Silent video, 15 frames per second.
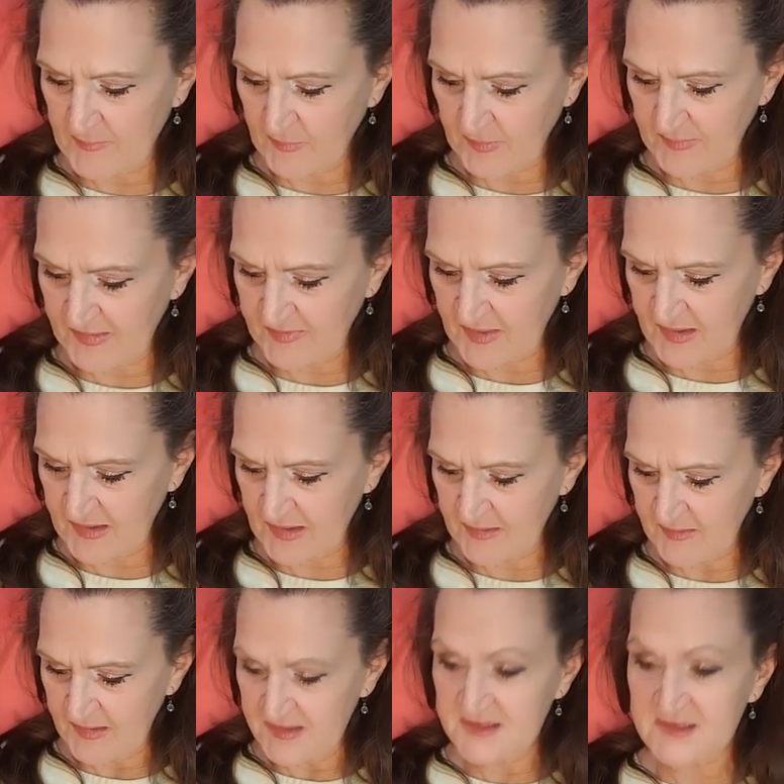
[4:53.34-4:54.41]
what am i
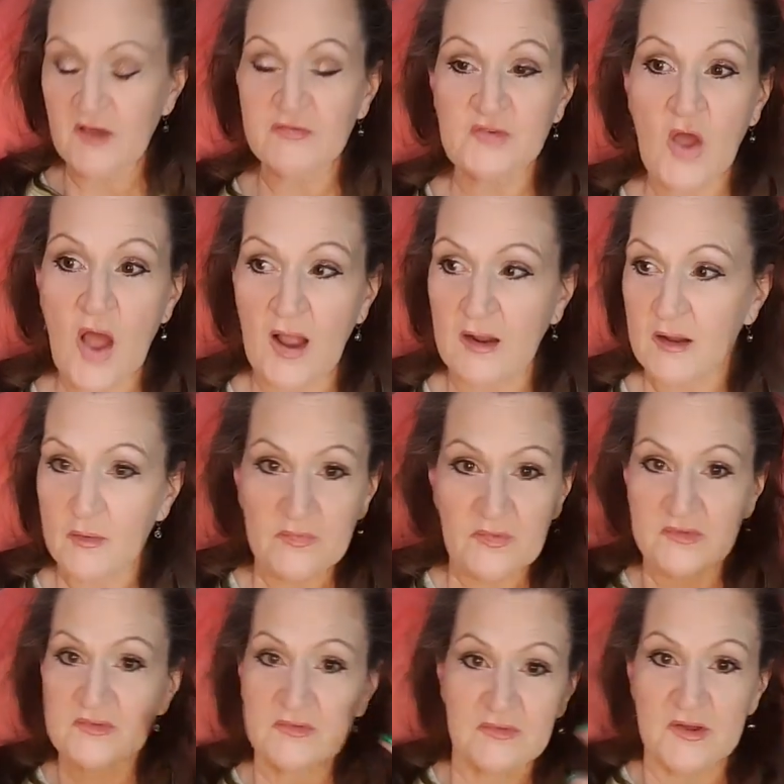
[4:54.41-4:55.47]
thinking self-talk
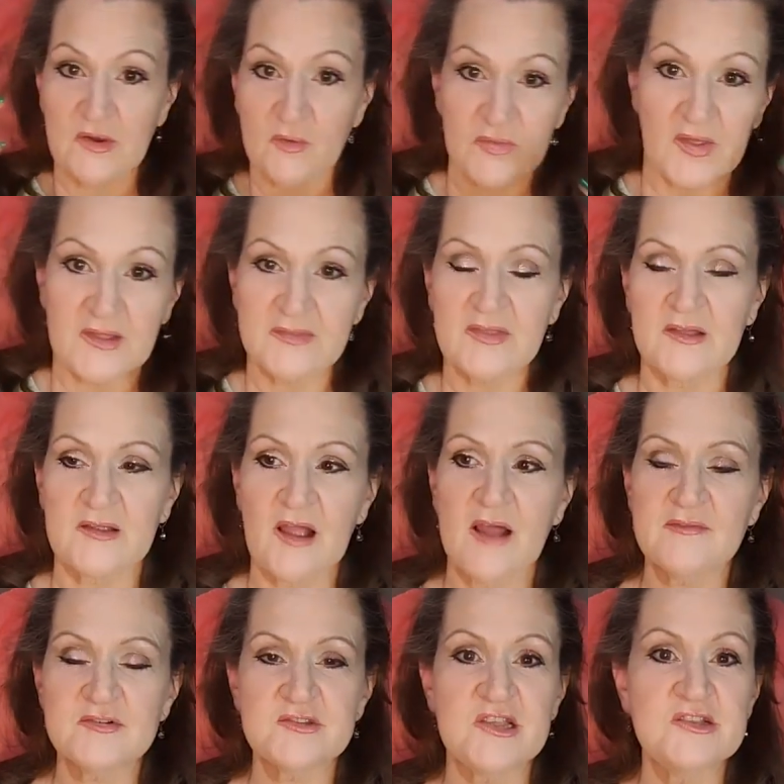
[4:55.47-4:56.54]
the you know the, the
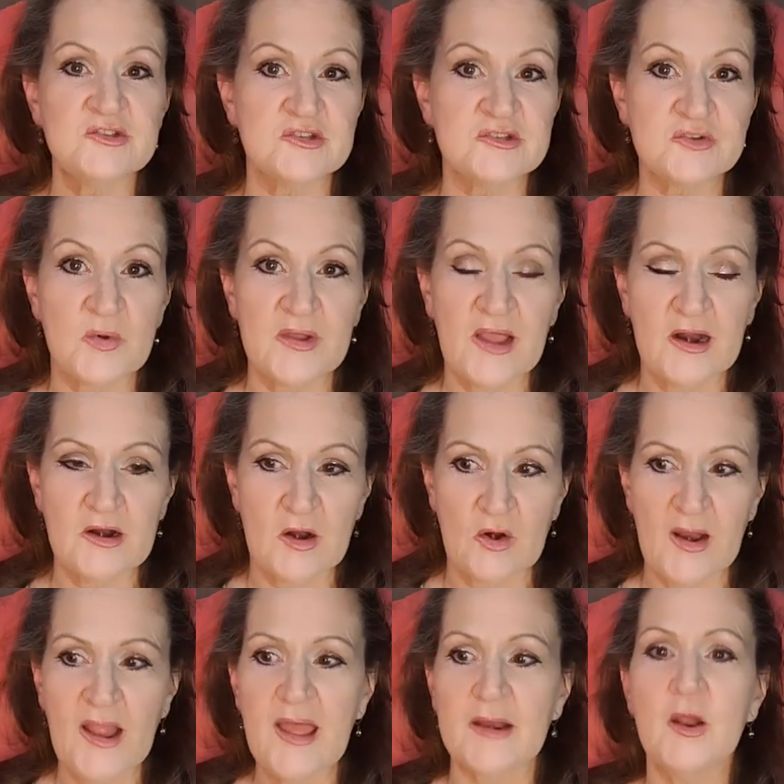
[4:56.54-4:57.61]
conversation that's going on in our
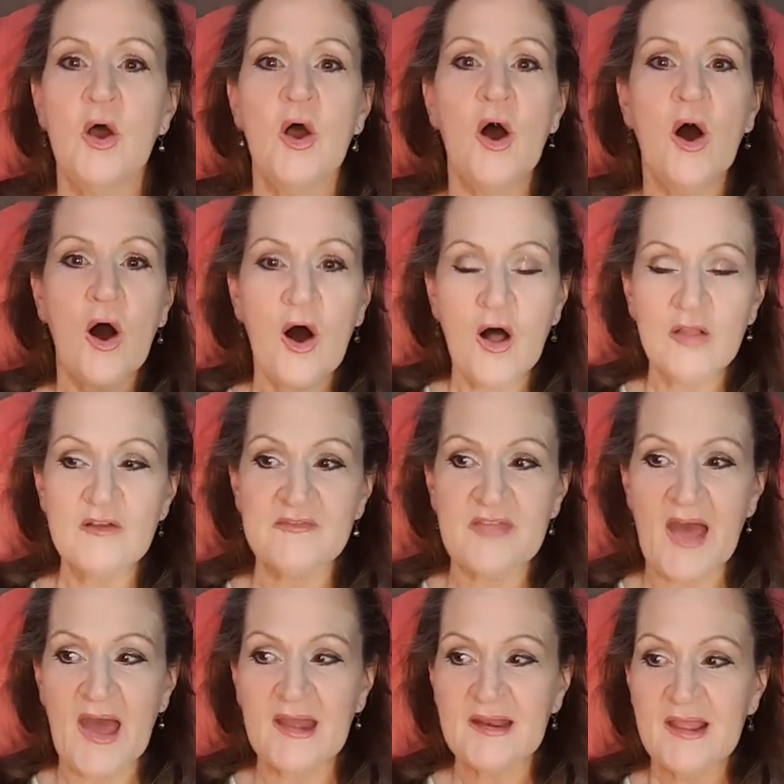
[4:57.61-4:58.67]
head all of
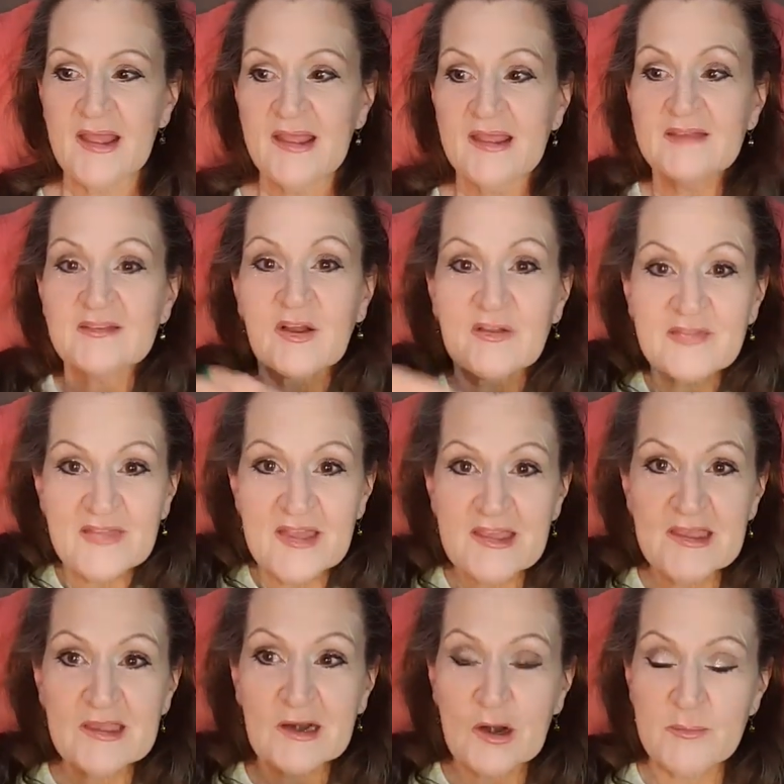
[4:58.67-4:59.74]
that is our
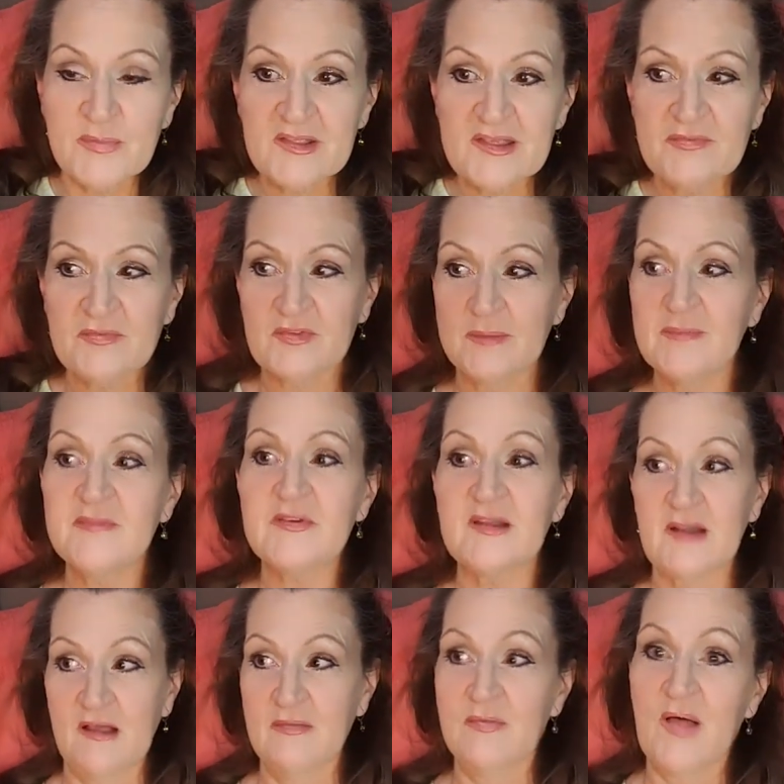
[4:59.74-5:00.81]
thinking and our beliefs. Some of
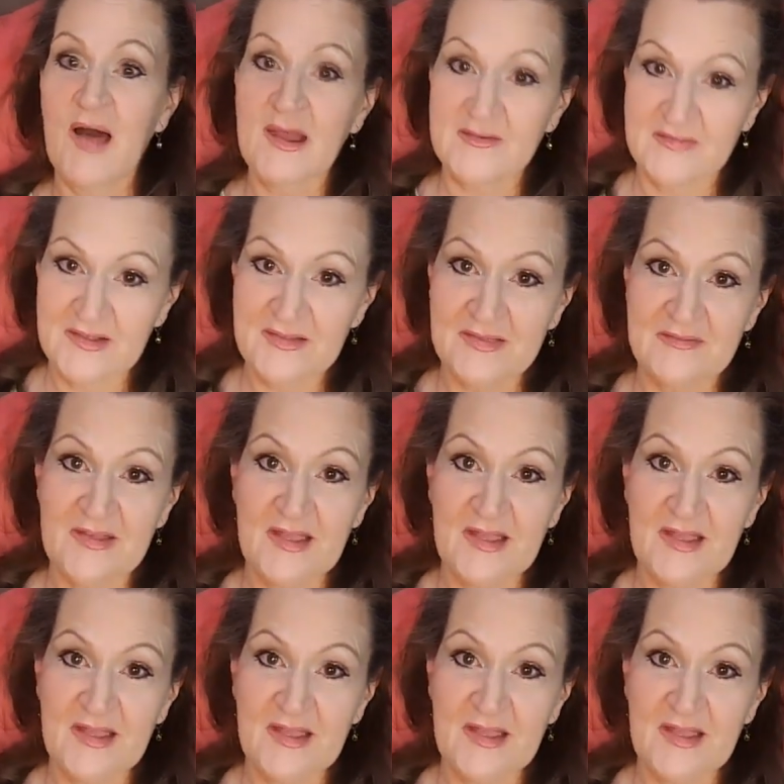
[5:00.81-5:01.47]
it, a lot of it, the